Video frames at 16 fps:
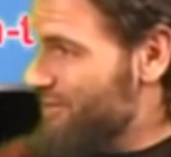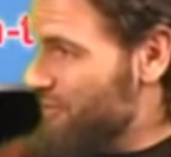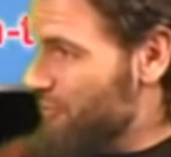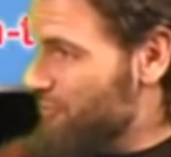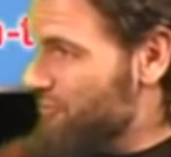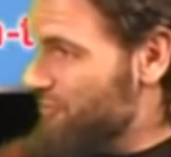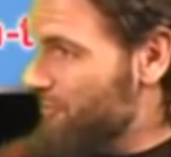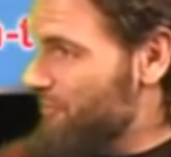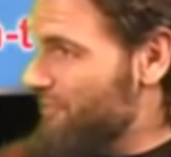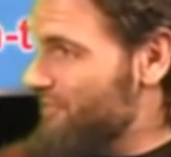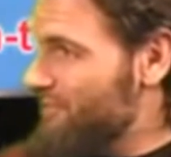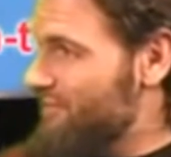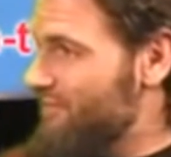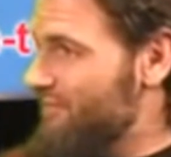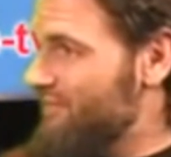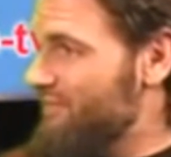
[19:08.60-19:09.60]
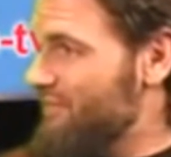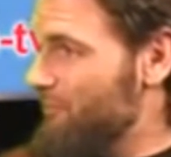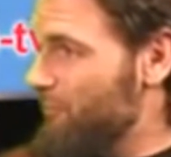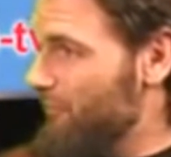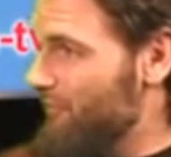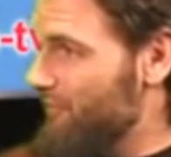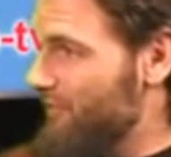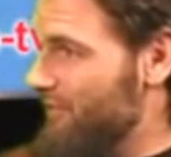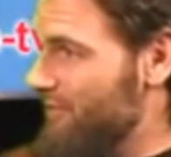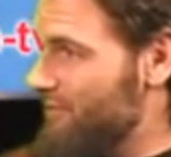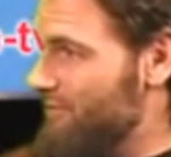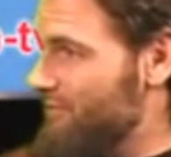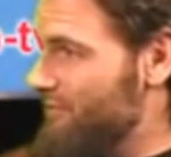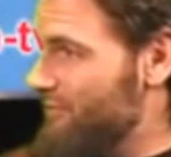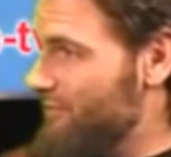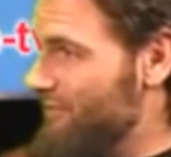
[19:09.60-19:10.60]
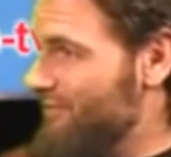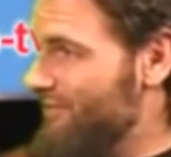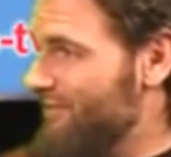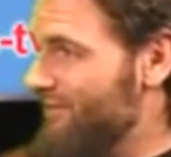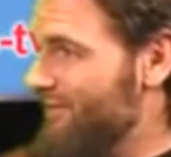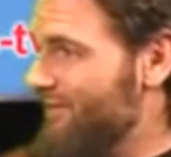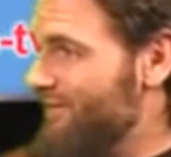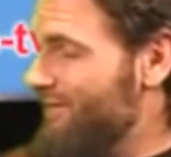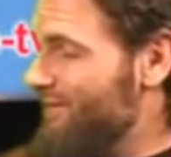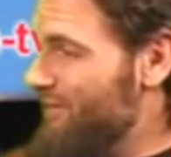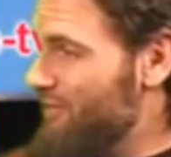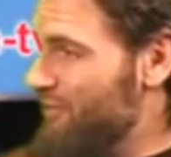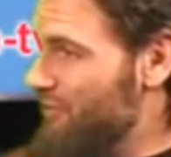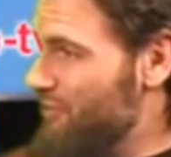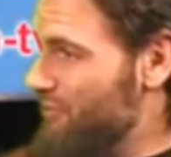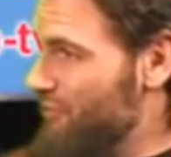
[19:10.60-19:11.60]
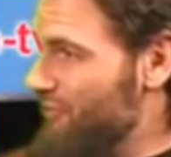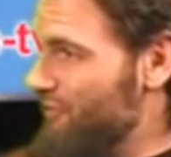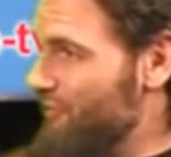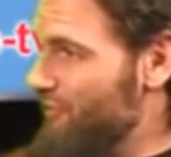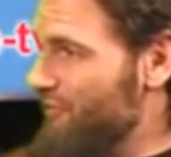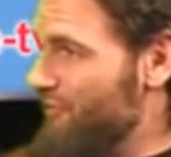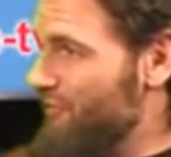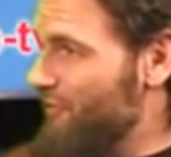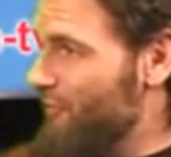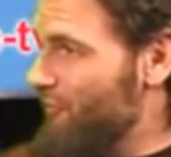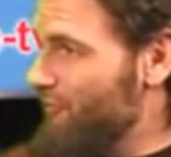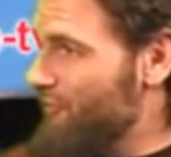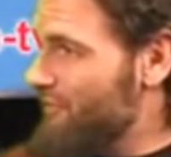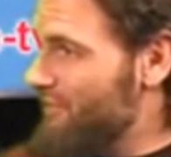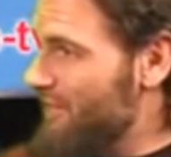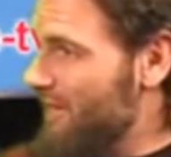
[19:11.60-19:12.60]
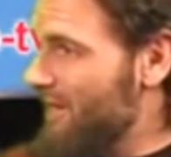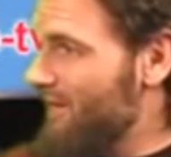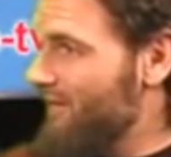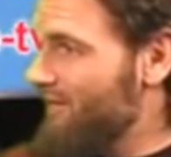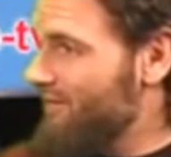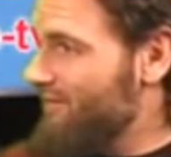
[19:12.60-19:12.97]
some of these just simple things, you deny.